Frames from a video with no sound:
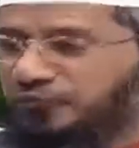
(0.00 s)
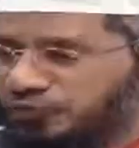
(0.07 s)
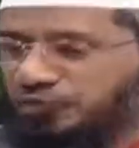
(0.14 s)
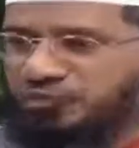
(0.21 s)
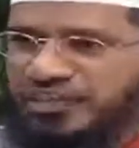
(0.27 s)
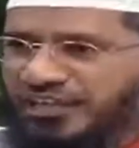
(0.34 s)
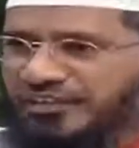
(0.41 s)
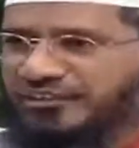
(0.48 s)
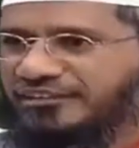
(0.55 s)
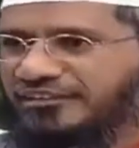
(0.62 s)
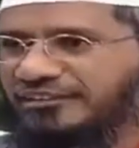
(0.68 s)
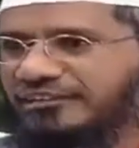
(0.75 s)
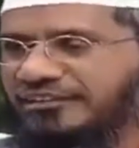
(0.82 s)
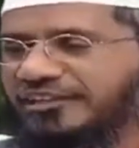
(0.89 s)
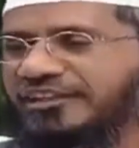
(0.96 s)
If you do
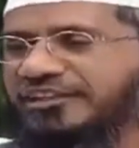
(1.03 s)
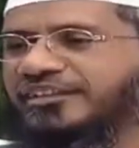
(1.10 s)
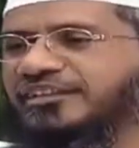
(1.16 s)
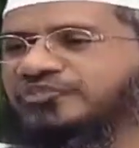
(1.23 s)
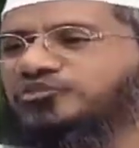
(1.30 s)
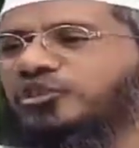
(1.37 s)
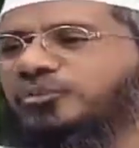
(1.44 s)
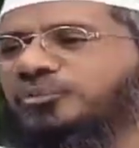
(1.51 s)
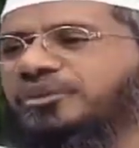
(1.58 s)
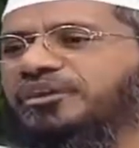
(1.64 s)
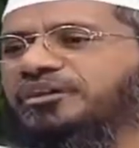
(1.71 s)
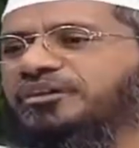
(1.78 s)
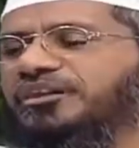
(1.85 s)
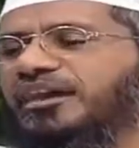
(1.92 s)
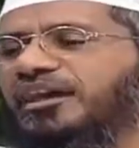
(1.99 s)
that, it is as though your
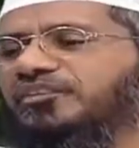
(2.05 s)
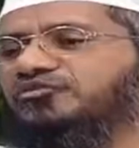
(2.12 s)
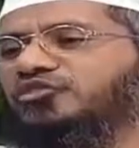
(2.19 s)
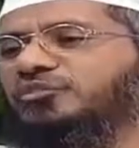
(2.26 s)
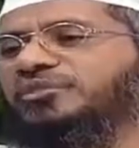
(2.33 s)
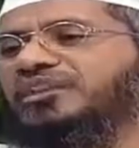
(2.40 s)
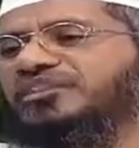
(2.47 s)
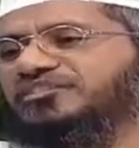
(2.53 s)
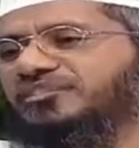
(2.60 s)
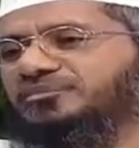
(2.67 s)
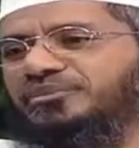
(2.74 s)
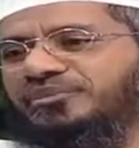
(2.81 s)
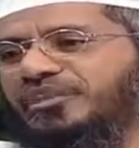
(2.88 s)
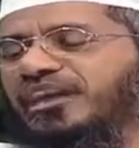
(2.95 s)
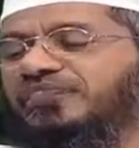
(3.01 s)
prayer has not been
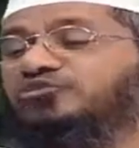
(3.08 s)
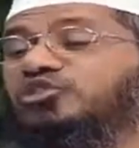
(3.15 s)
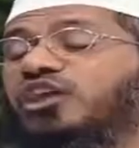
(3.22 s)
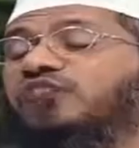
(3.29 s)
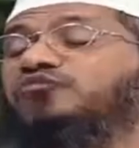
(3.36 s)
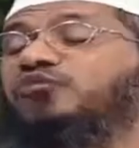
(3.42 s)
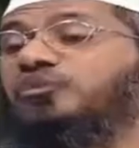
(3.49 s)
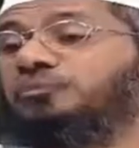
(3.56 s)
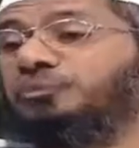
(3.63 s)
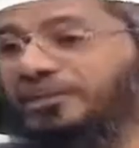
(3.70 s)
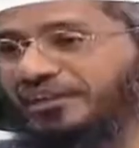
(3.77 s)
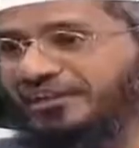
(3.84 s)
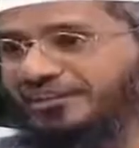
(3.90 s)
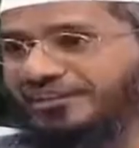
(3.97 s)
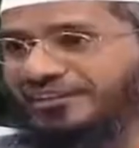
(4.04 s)
accepted, as though you have
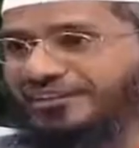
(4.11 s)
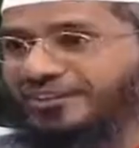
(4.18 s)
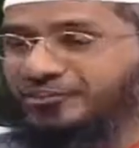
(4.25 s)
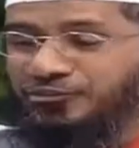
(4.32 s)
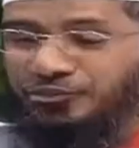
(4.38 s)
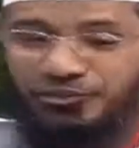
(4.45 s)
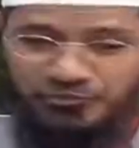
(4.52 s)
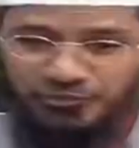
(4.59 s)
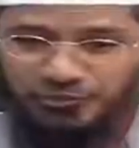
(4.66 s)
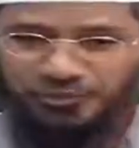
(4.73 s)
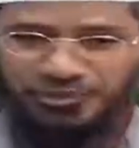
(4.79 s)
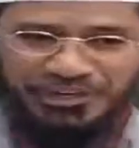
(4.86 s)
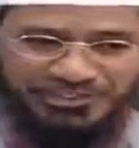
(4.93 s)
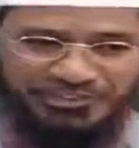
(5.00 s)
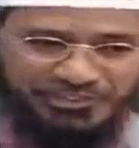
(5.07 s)
not prayed. So
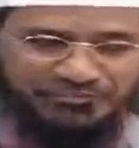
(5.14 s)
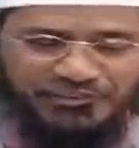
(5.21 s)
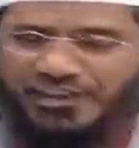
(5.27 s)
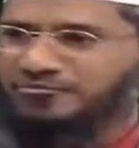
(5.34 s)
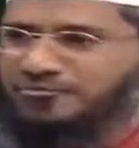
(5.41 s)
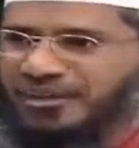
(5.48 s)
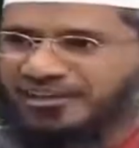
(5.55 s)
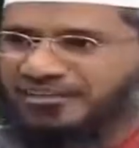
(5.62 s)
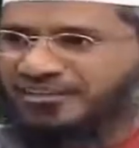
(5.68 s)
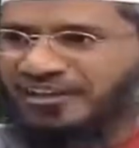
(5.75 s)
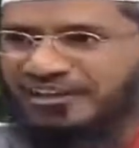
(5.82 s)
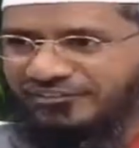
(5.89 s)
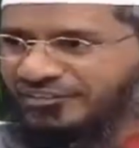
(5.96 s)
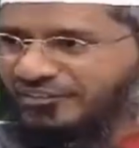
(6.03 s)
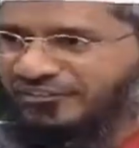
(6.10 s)
if you pray in this fast
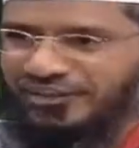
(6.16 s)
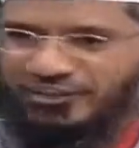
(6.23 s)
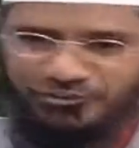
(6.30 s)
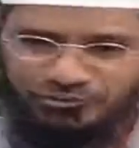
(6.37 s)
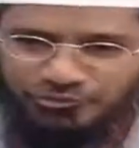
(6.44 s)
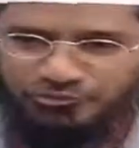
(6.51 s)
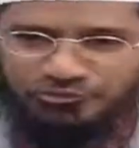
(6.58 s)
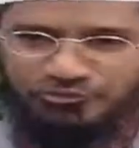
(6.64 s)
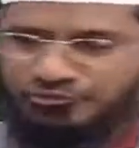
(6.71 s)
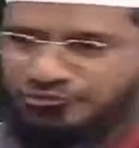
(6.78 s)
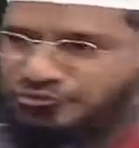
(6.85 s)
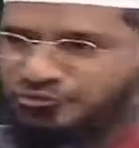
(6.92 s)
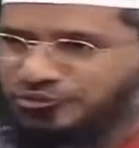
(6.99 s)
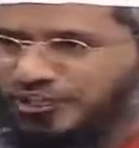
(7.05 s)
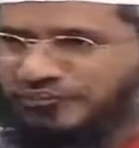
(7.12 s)
manner, Taraweeh, where
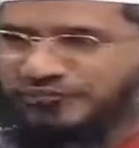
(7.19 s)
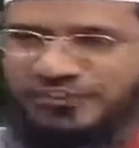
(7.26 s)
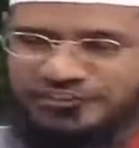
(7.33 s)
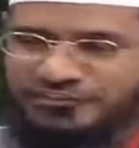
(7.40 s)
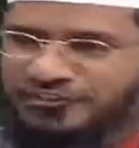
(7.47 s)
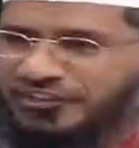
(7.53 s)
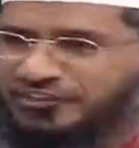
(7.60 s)
ruku, sujood, and